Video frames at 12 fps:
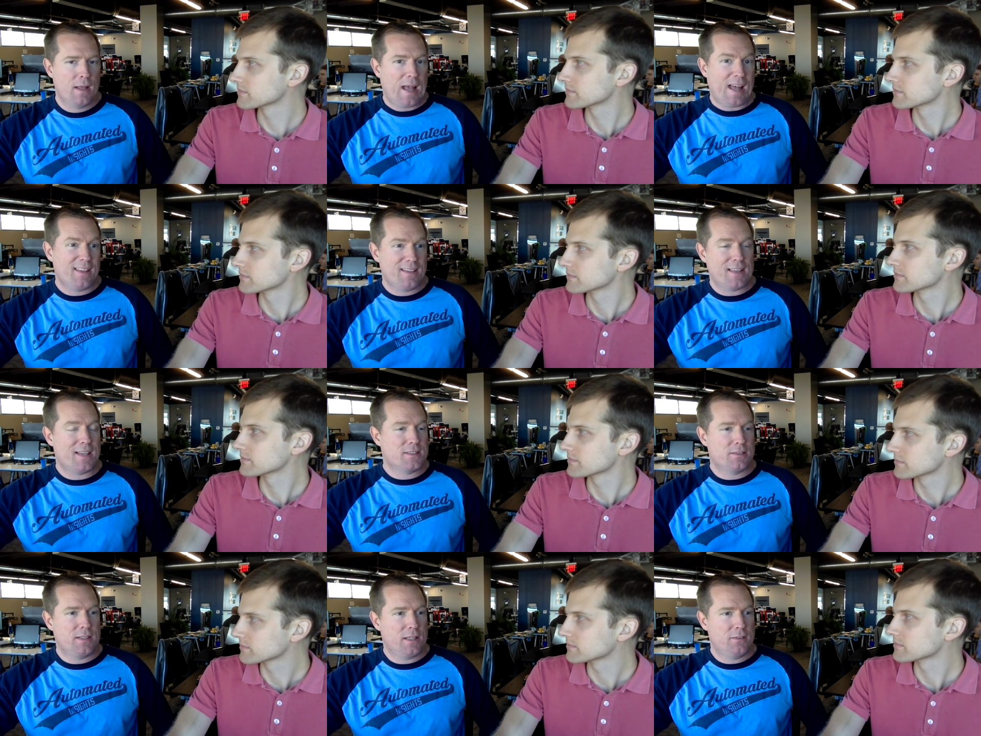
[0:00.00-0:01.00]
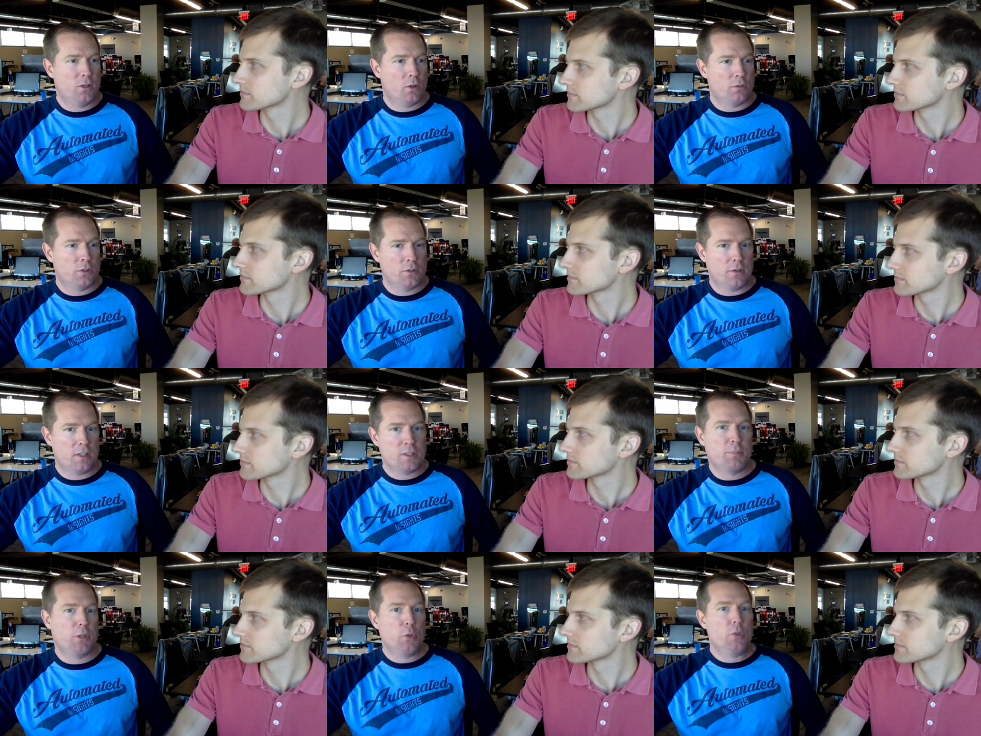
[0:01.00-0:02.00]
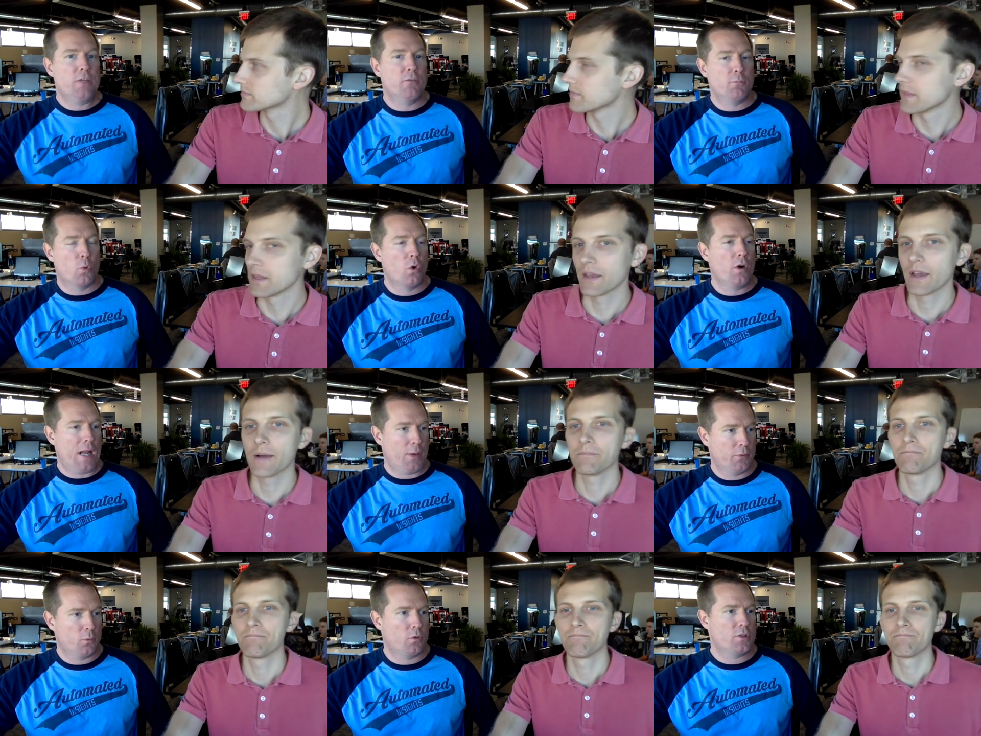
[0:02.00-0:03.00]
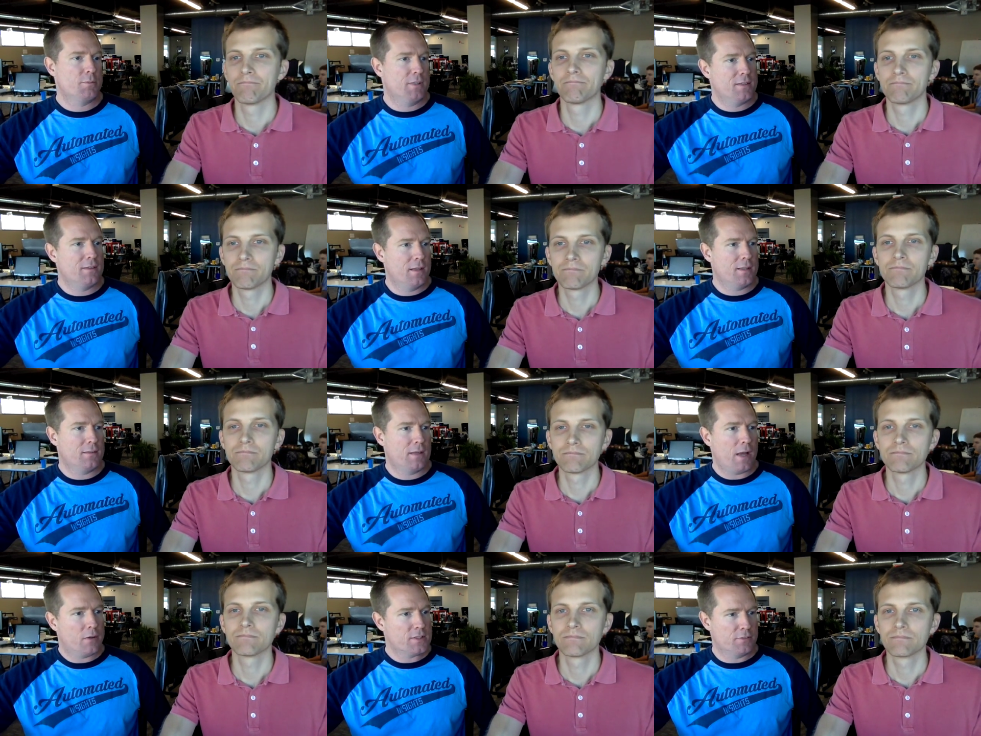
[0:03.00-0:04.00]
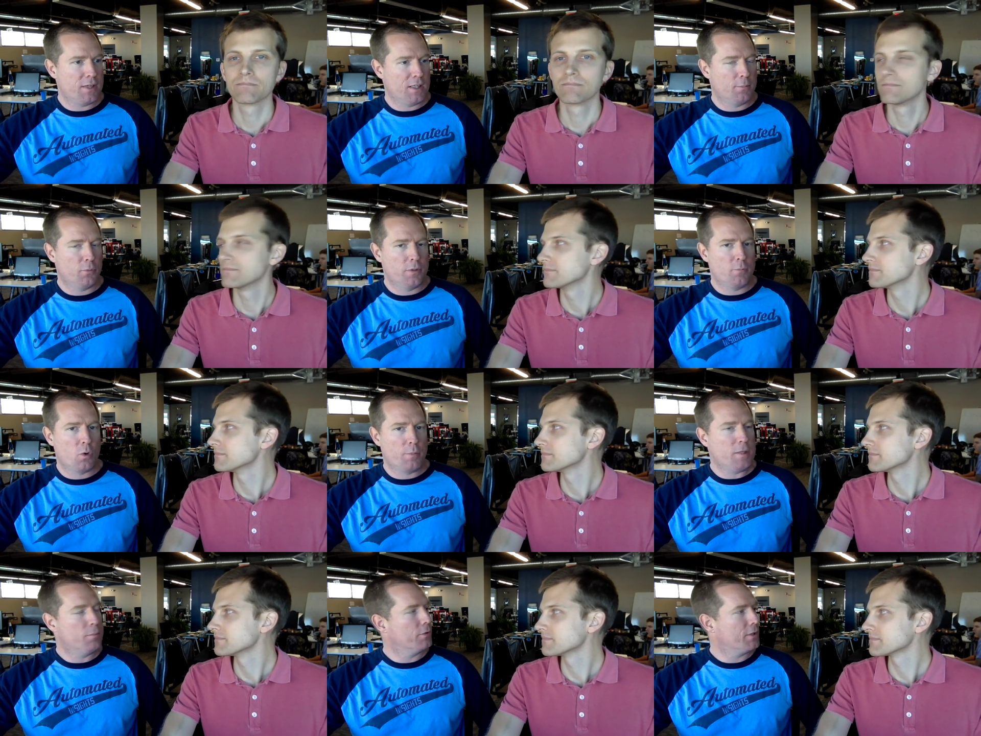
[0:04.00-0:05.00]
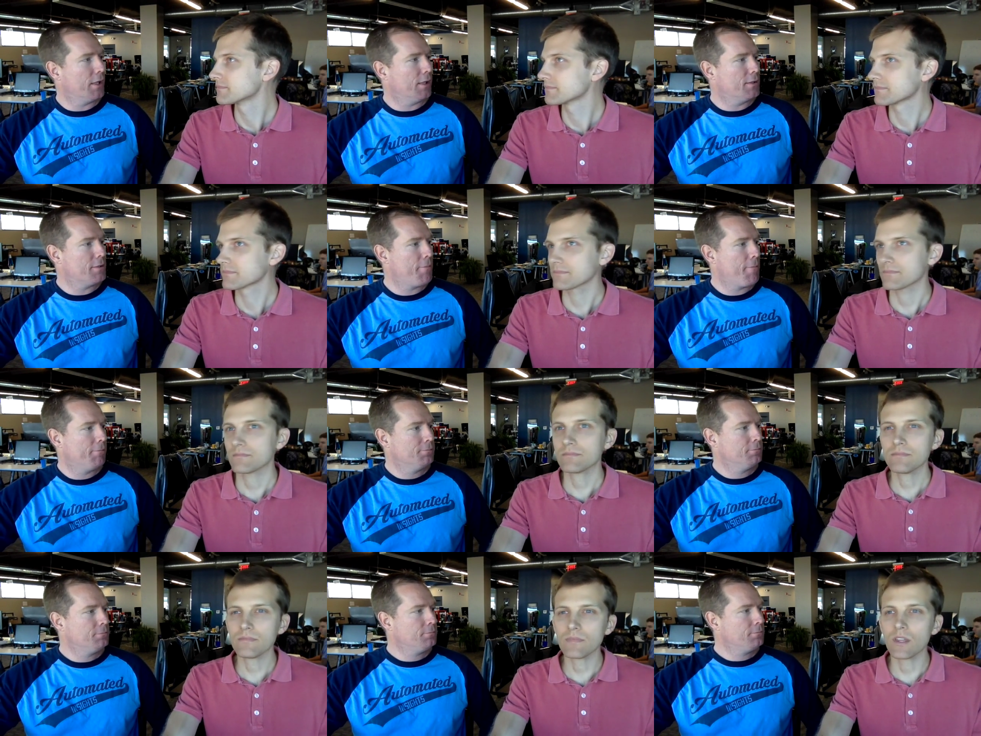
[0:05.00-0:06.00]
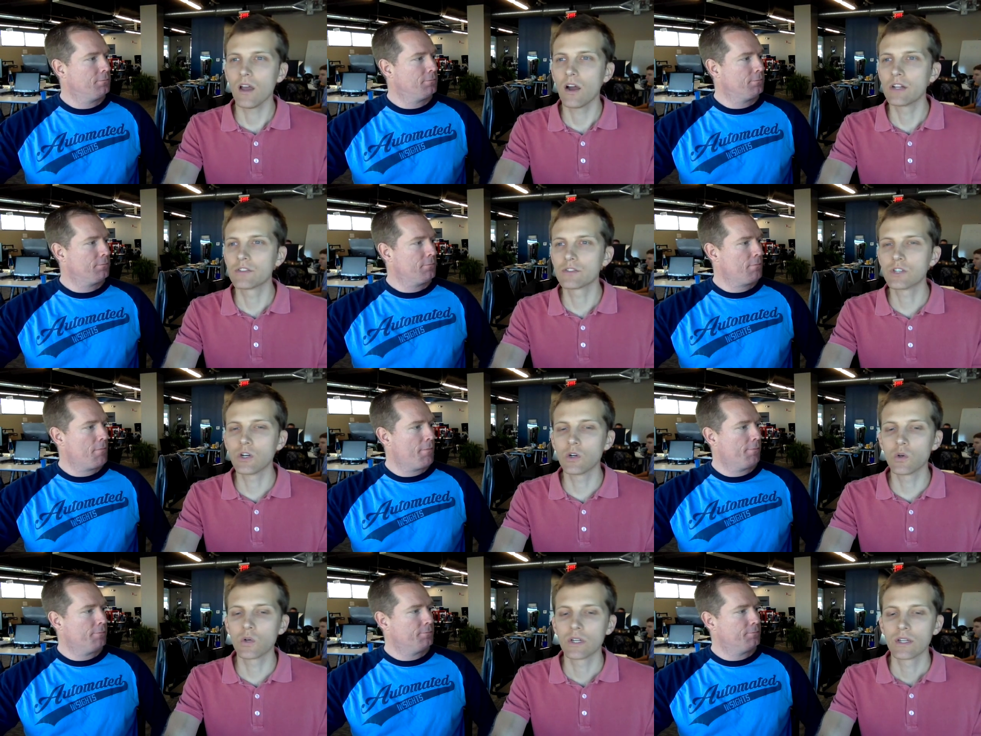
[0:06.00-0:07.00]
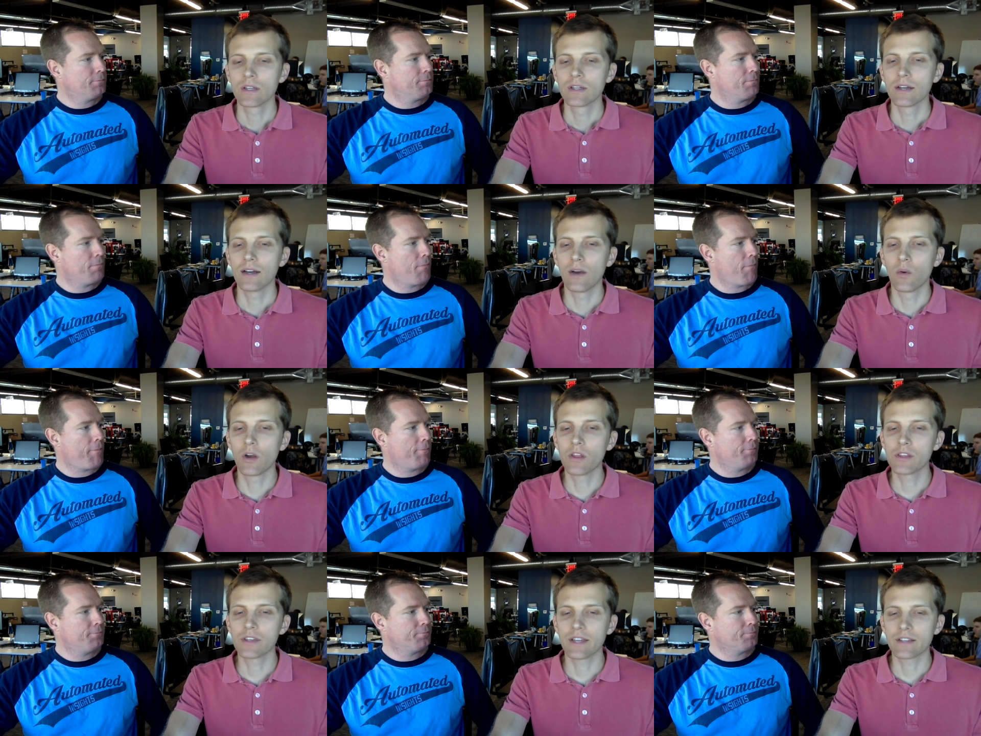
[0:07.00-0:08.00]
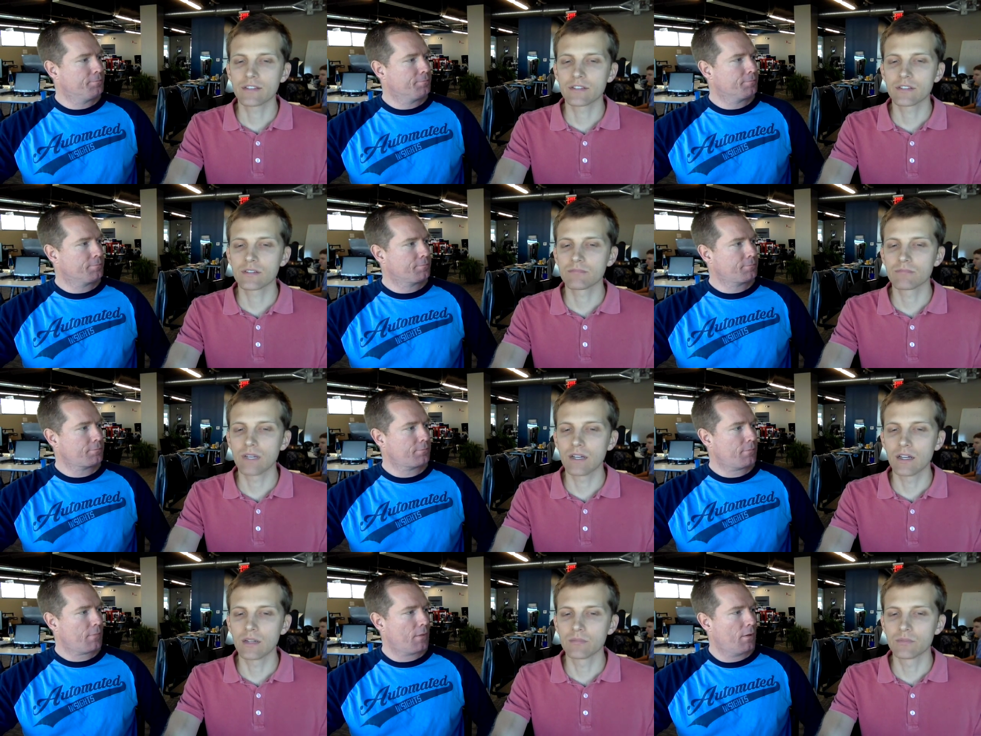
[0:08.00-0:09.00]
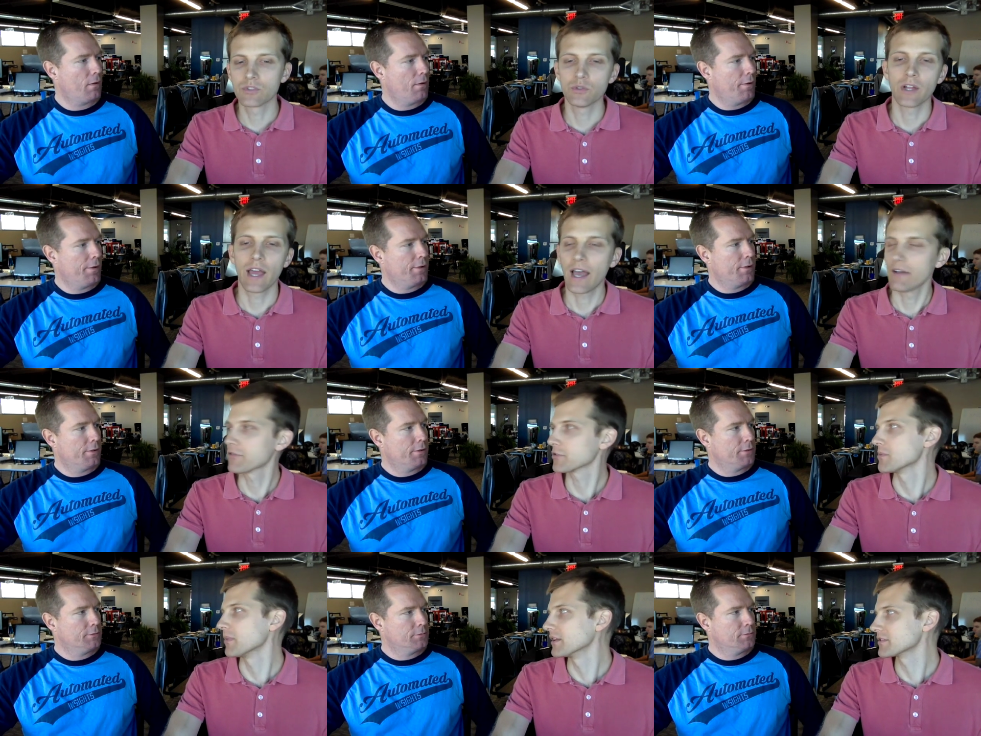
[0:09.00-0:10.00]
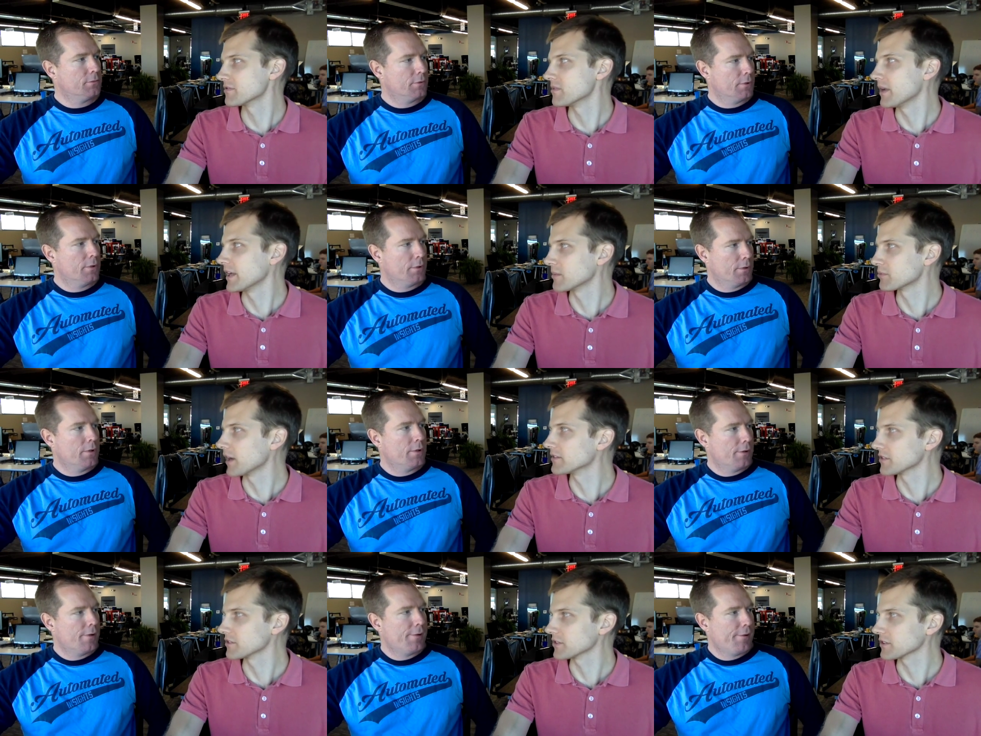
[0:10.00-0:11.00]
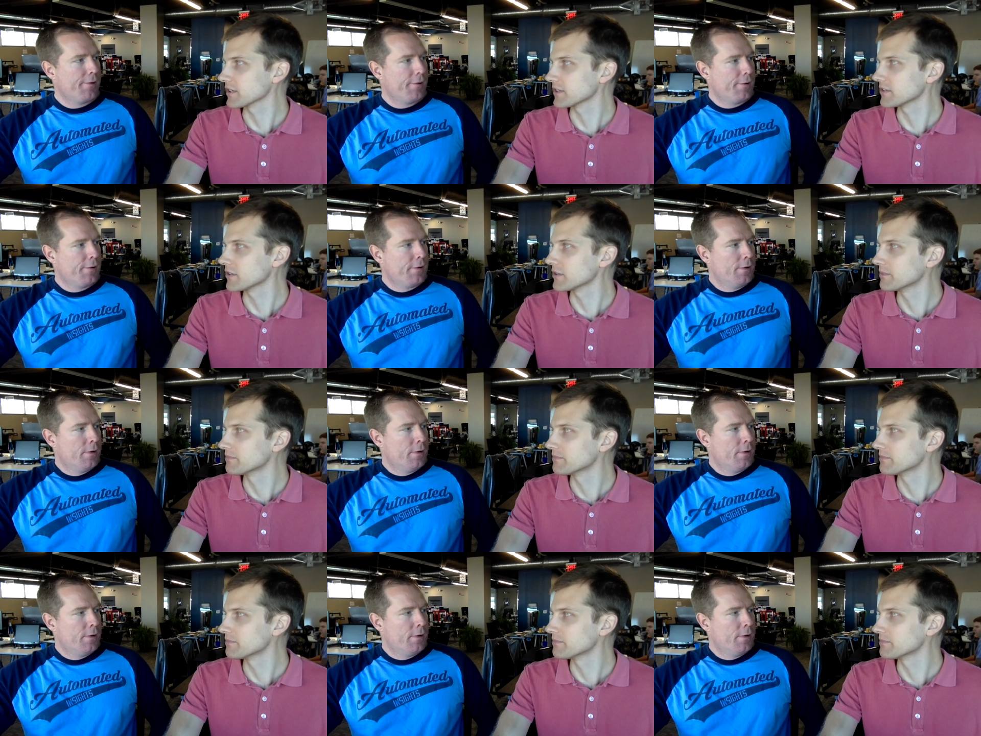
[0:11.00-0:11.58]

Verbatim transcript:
Speaker 1: I think that's, you know, going to explode even more yeah. now with Wordsmith that now it's available in more people's hands.
Speaker 2: All right, so uh, what are the next uh, two and a half, three months of the beta process look like to you?